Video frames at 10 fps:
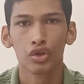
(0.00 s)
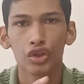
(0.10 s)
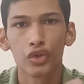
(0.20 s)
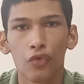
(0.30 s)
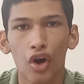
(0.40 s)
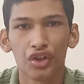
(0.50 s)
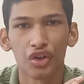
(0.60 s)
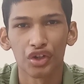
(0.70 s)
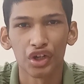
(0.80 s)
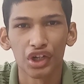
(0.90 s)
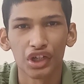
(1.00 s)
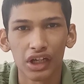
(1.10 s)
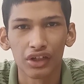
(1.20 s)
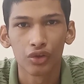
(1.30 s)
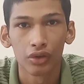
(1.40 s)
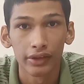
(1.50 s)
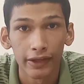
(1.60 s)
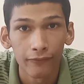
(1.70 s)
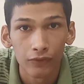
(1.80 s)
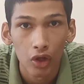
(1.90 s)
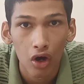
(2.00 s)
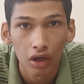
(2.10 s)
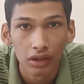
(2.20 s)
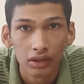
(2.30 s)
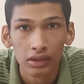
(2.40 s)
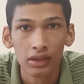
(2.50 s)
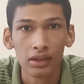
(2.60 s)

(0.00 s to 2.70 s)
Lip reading: Do you want your turtle to live long?